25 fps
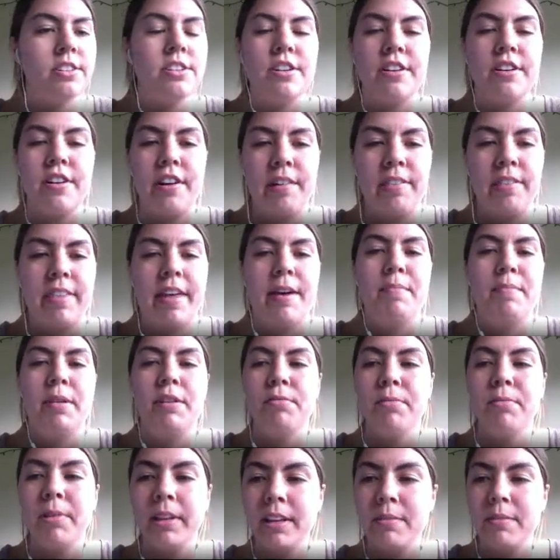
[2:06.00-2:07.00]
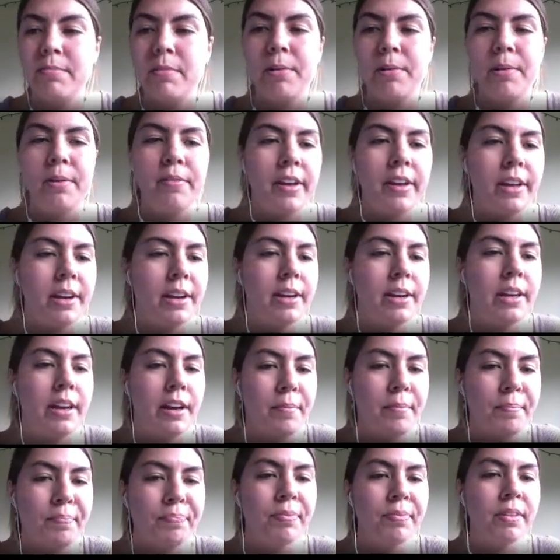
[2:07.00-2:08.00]
to earn them. It really motivated
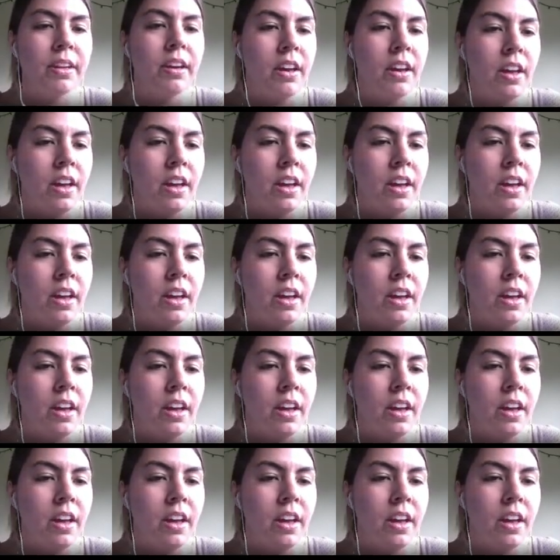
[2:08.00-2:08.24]
him.